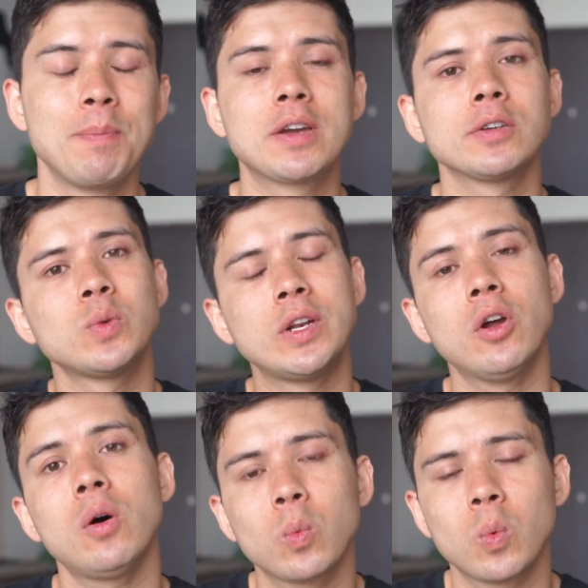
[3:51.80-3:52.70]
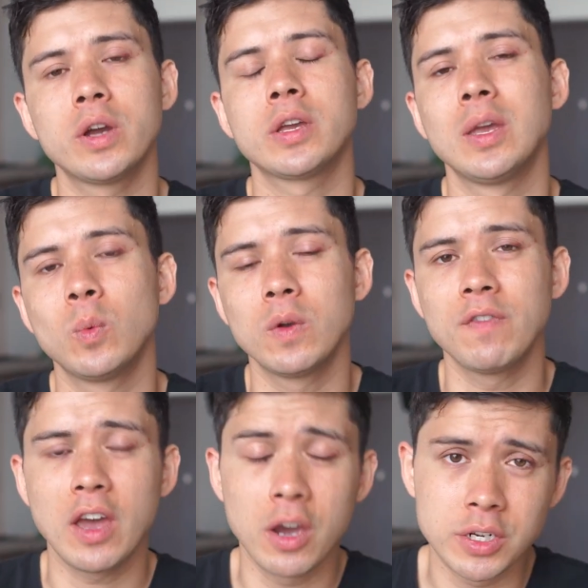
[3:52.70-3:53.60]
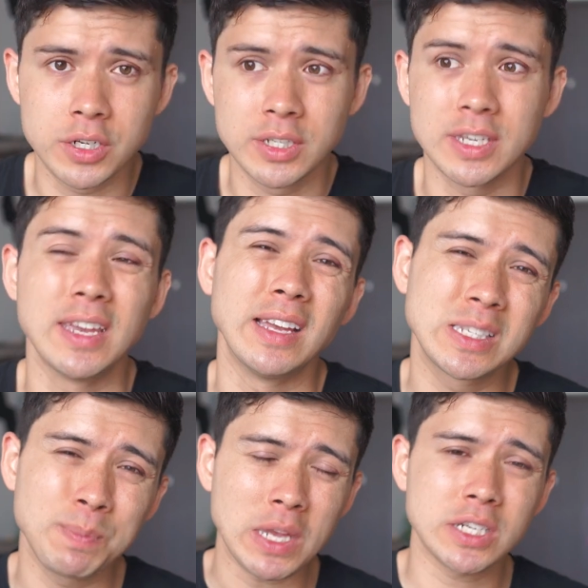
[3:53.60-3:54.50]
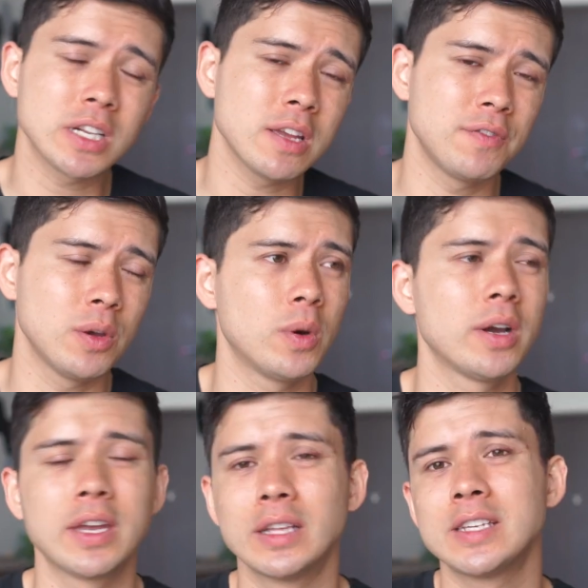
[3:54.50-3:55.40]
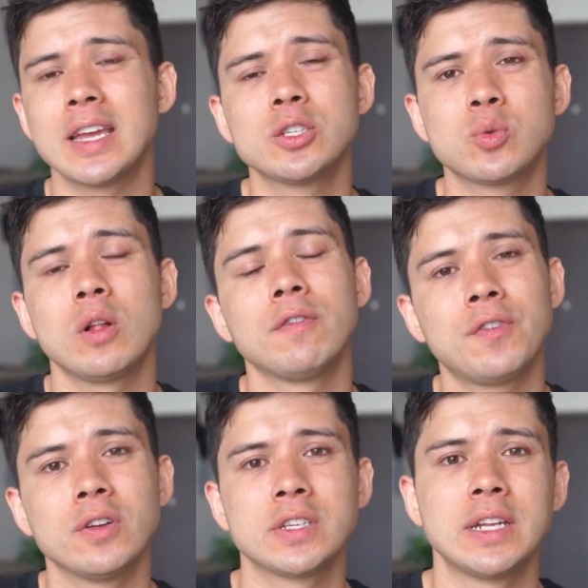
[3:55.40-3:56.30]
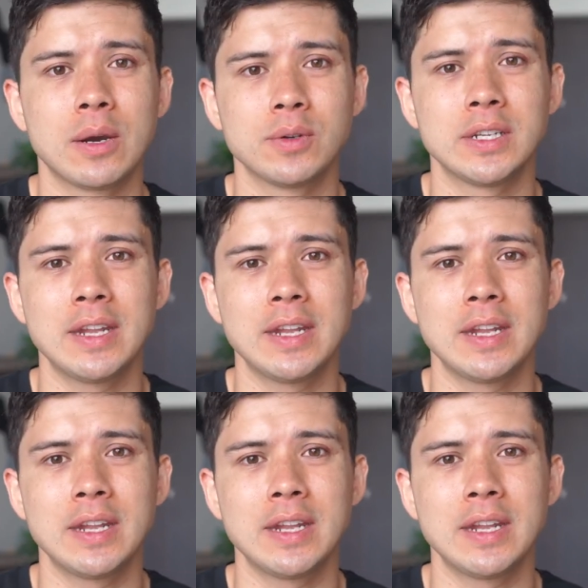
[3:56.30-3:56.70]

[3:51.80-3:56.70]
because we're not working with urgency, especially if you're working 10, 12, 14 hours a